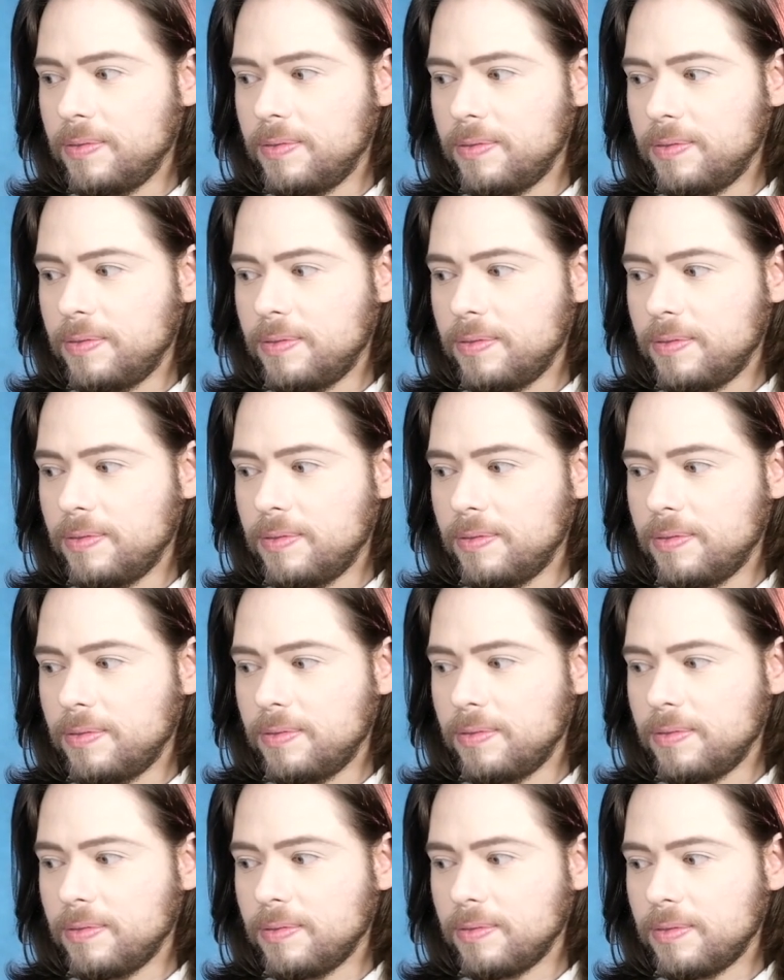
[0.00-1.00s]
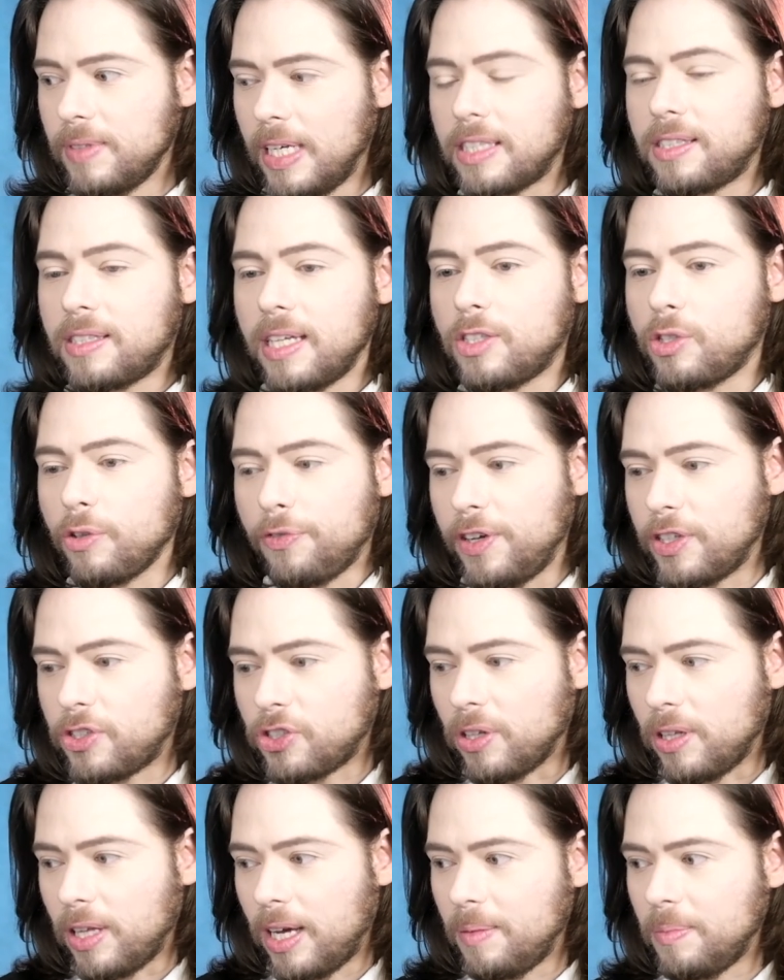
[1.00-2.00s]
Yes. It's
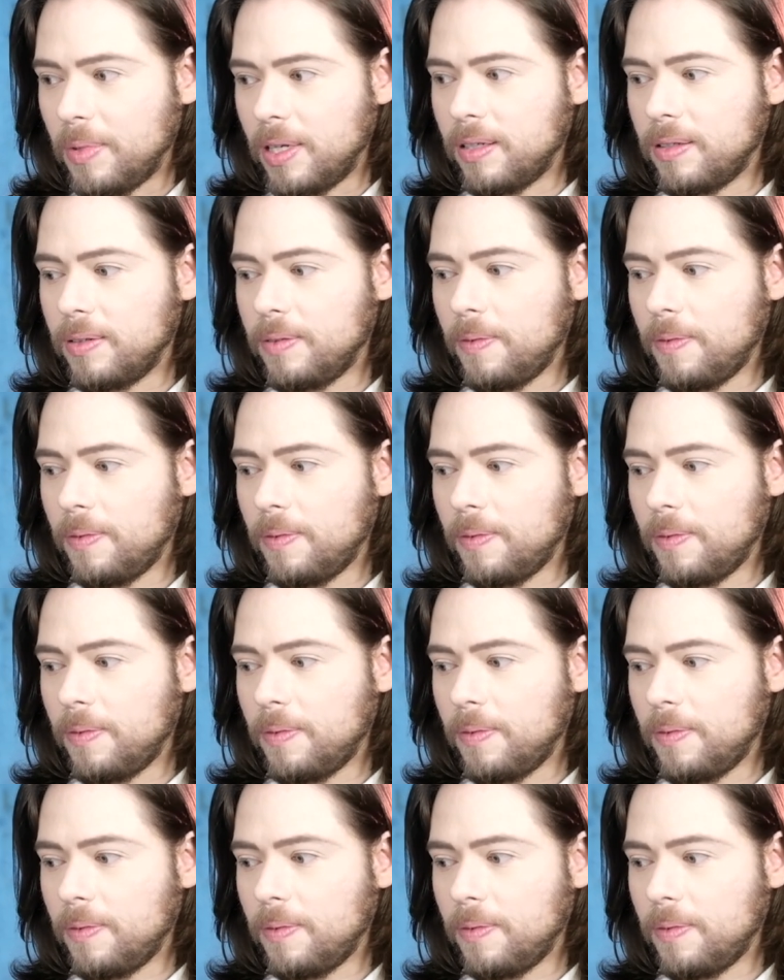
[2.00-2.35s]
official. That's right.